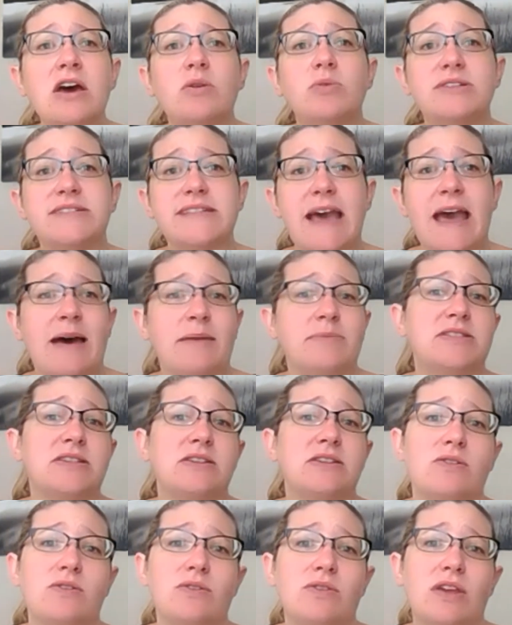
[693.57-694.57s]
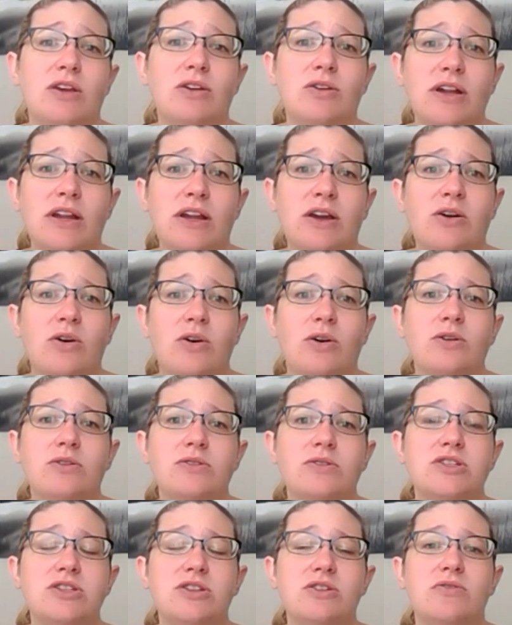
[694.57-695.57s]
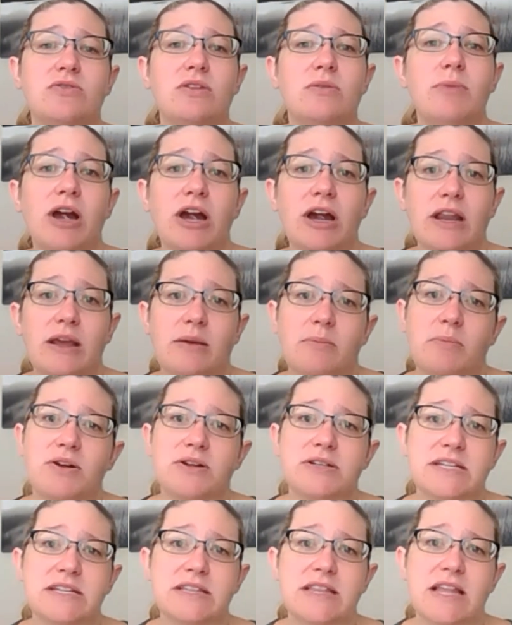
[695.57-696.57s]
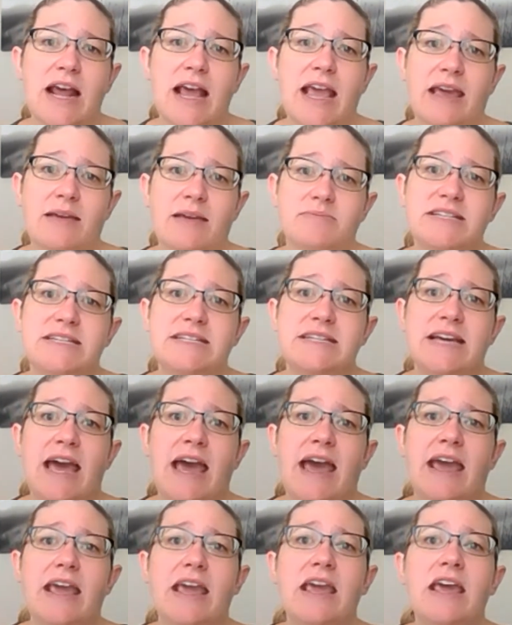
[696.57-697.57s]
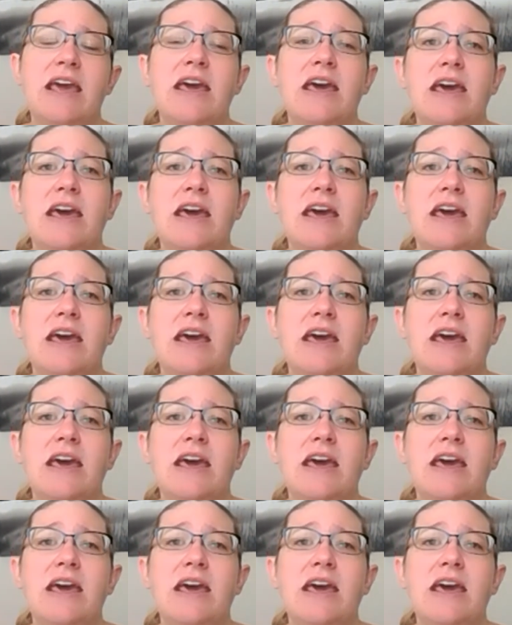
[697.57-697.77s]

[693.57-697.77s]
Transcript: was absolutely critical to the marketing person that I am today.